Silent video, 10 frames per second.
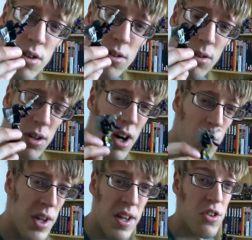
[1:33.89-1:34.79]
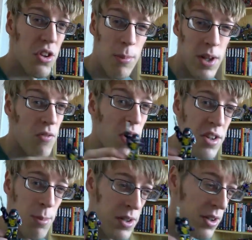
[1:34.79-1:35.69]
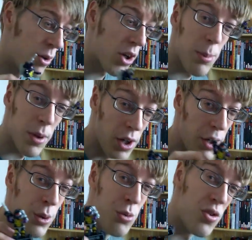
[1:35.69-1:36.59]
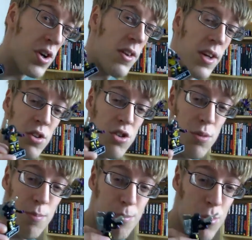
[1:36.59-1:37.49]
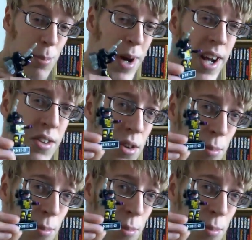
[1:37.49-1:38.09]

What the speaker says: you know. I went in this completely randomly, didn't look up the codes or anything, just put my hand in